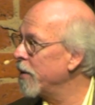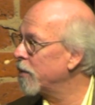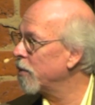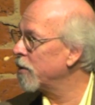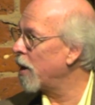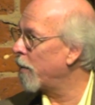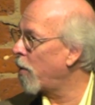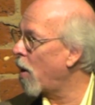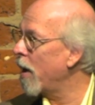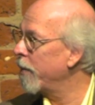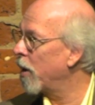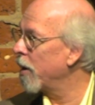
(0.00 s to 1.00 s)
This was their
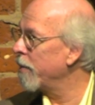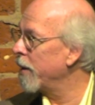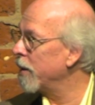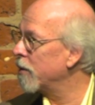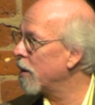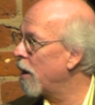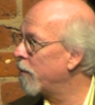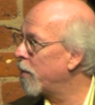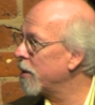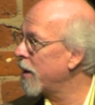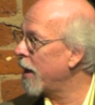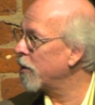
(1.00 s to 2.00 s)
primary means of
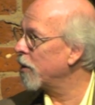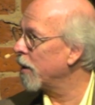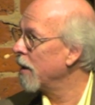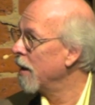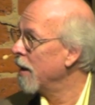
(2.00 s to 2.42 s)
protection.